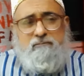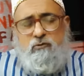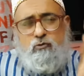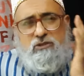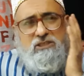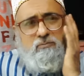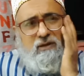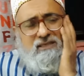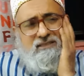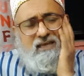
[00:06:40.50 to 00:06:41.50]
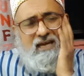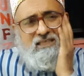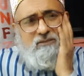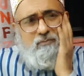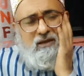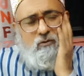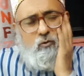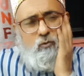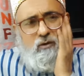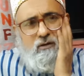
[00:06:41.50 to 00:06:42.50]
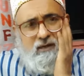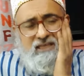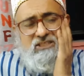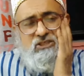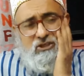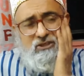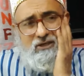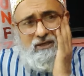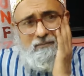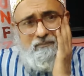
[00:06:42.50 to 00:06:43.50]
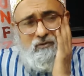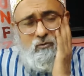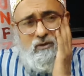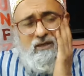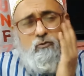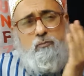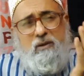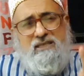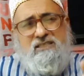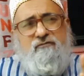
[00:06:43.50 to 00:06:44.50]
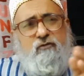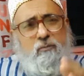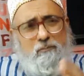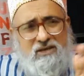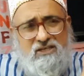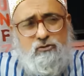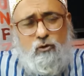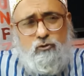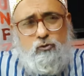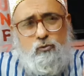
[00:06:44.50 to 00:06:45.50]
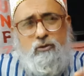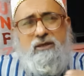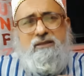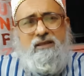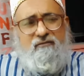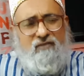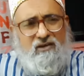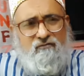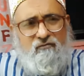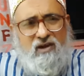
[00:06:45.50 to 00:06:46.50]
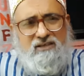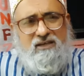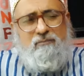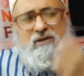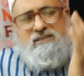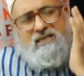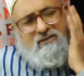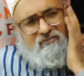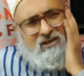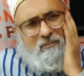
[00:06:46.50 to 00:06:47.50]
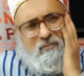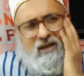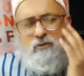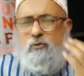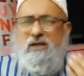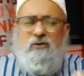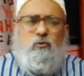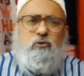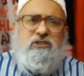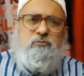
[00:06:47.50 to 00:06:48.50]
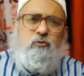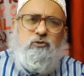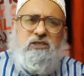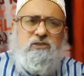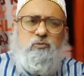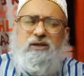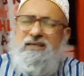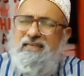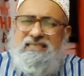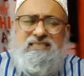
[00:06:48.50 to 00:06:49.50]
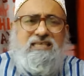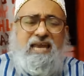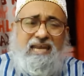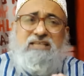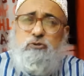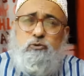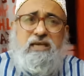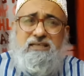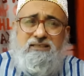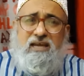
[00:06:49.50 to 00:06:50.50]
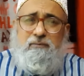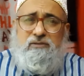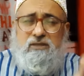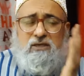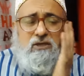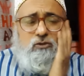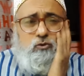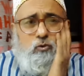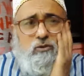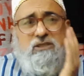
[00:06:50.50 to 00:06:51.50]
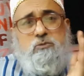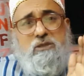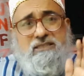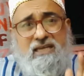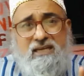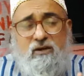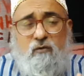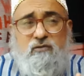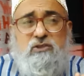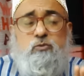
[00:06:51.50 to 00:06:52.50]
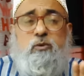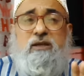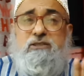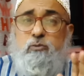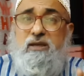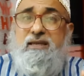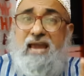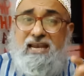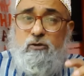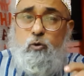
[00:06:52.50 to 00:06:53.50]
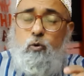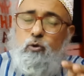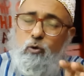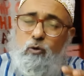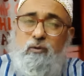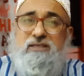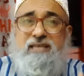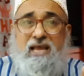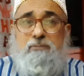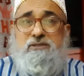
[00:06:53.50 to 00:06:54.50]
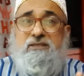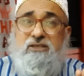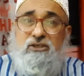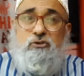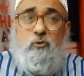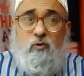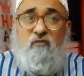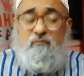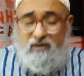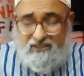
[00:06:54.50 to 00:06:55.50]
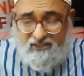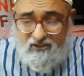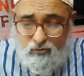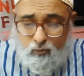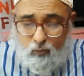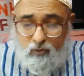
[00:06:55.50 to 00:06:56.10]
So you just place the ice pack over externally. Okay, you place it for a minute or two, then wait for 5-10 minutes and reapply. You can do this process for at least 8 to 10 times. So this will take care of the swelling, and cold always helps in control of bleeding too.